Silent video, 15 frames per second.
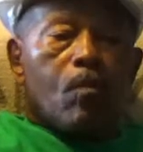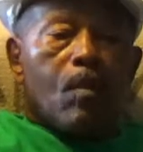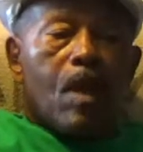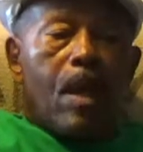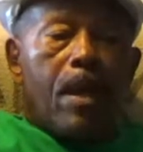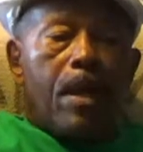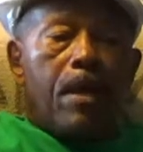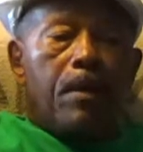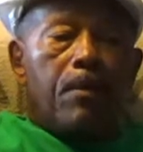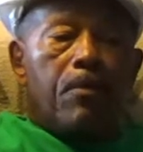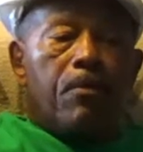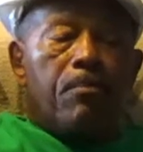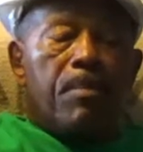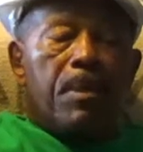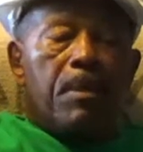
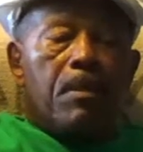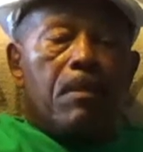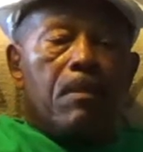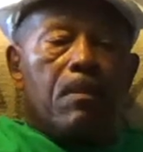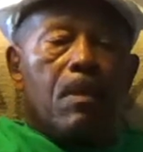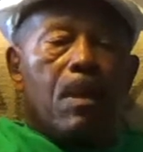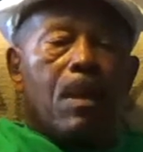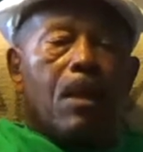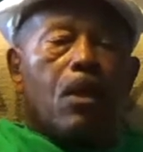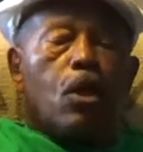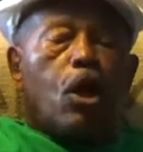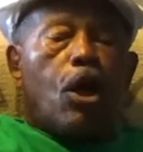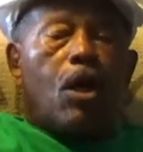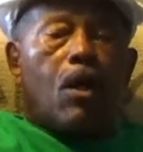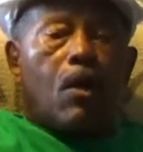had been
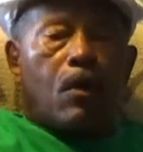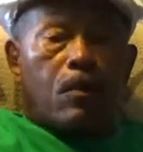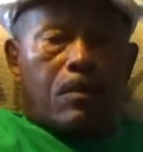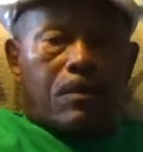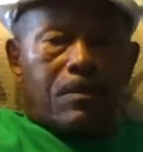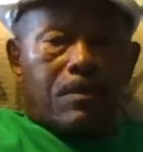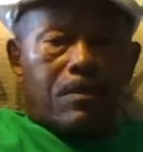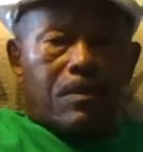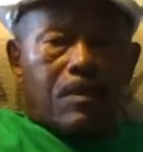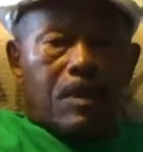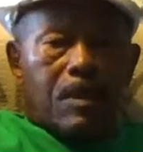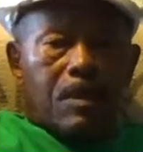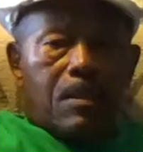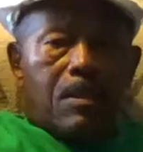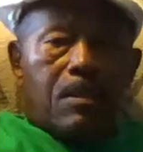caught
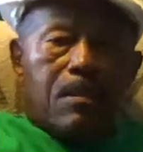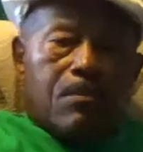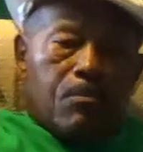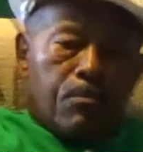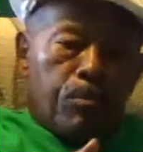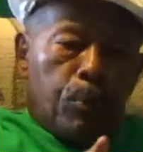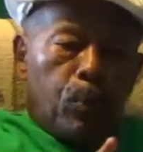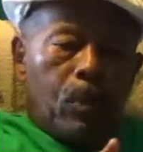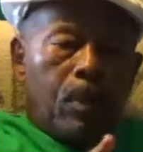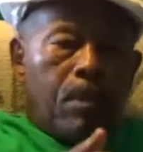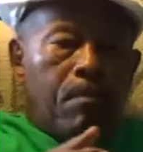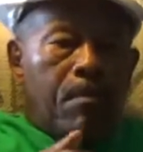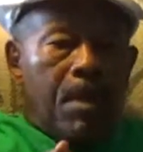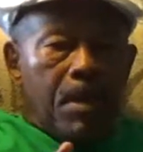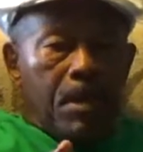
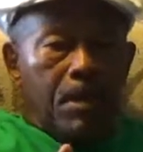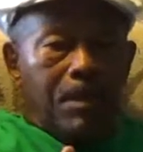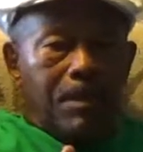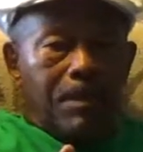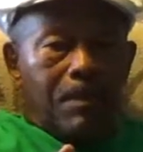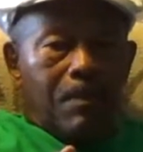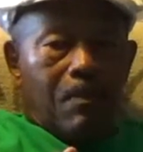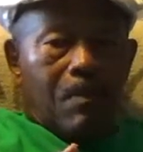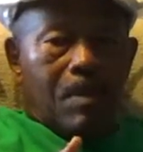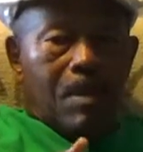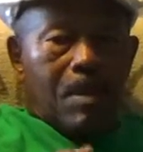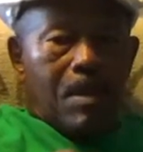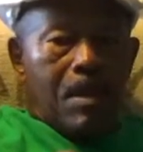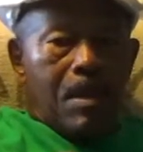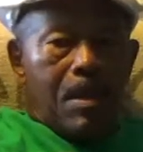pulling money
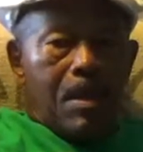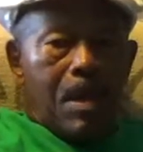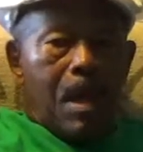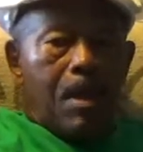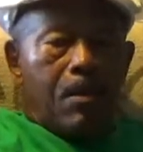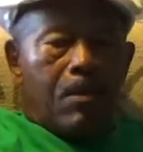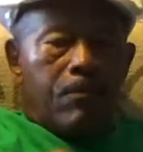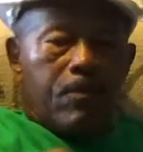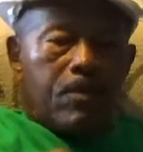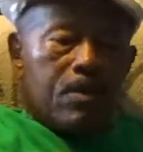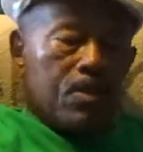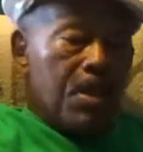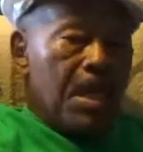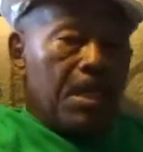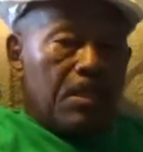out of a
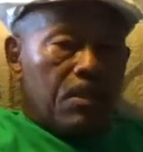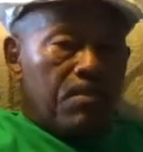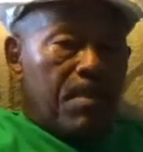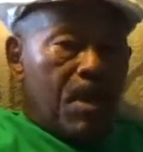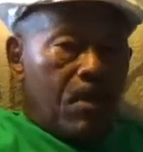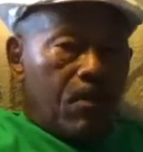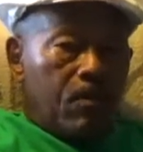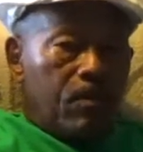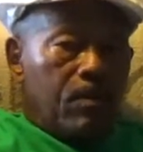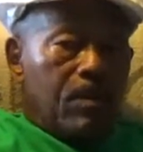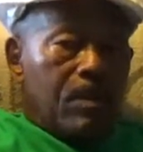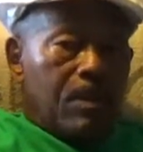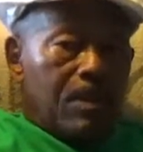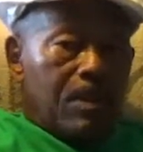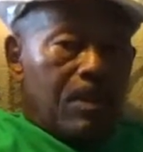snake's mouth
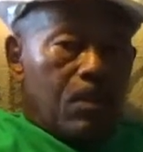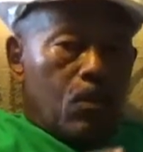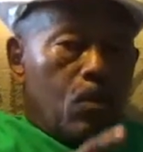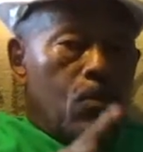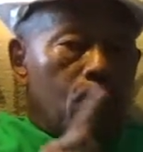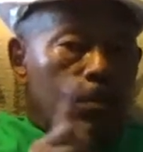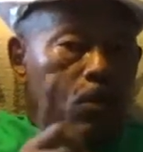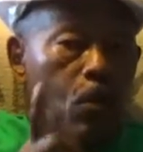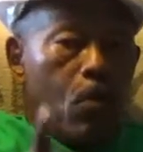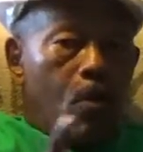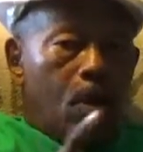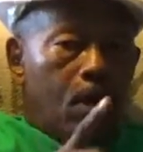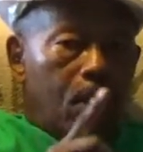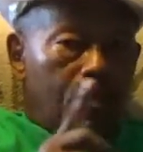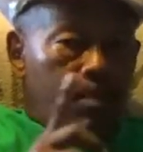who was
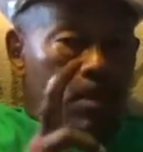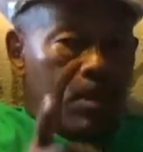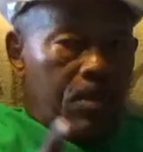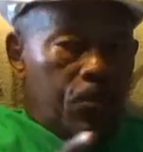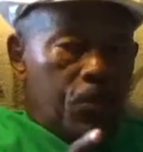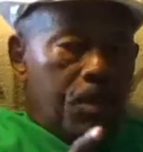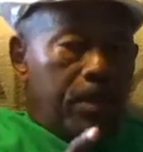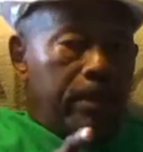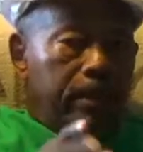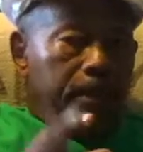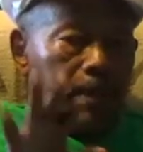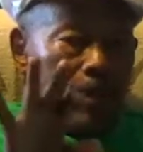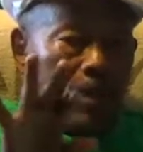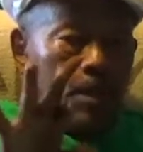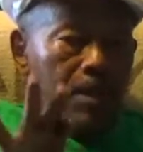coiled up in a
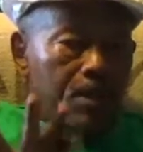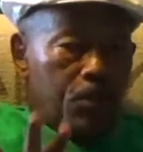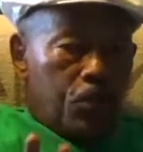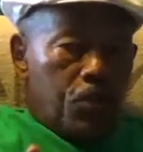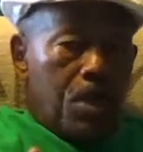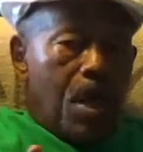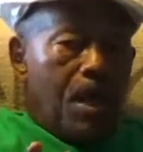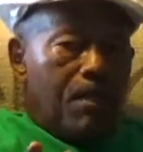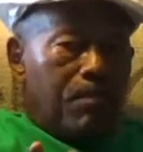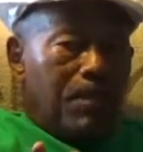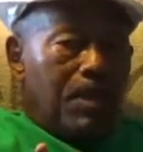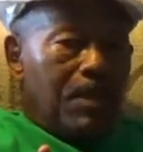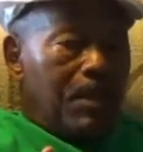chair in his shop.